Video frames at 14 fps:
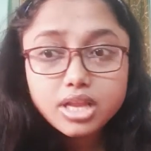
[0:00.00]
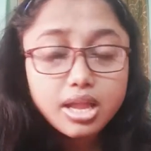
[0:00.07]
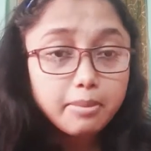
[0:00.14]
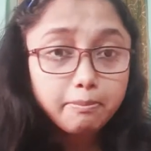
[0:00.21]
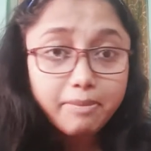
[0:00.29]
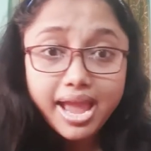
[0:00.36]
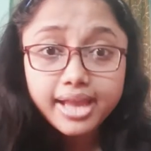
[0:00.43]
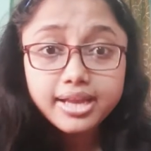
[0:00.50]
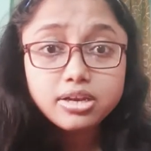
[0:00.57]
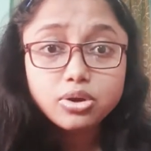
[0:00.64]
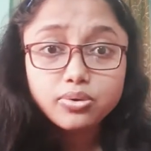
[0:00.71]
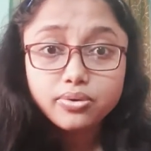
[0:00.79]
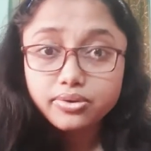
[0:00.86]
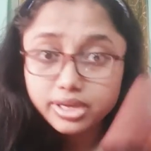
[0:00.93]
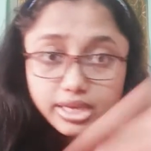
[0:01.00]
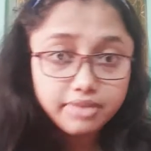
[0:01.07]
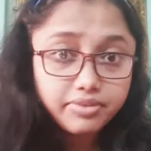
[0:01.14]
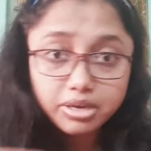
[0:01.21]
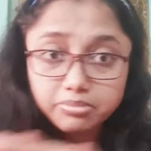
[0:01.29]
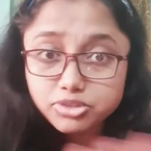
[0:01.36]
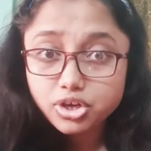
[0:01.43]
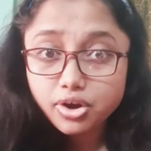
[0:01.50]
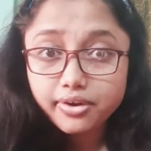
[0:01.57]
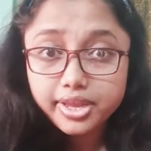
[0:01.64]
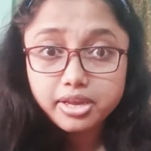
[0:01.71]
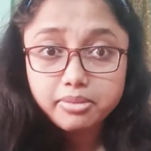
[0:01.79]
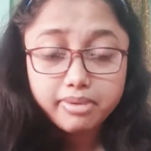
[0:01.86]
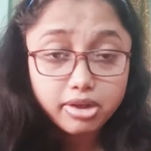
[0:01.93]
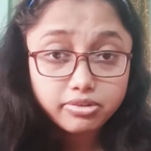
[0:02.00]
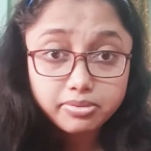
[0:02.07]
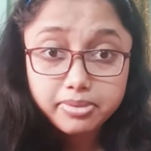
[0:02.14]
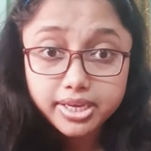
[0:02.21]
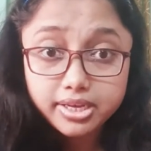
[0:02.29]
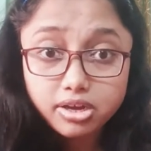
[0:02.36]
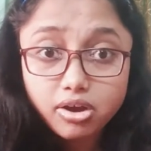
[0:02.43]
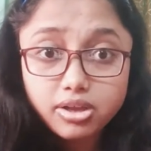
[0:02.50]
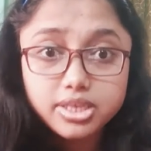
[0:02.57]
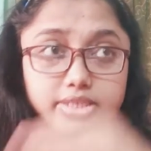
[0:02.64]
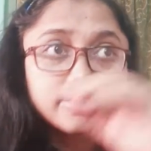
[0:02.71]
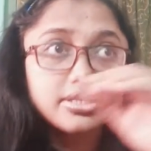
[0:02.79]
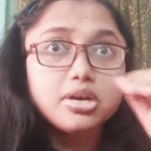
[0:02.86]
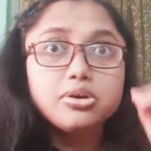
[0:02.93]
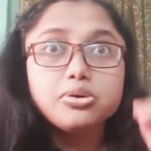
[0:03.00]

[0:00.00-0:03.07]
Bangalore, even I'm talking about the Bengalis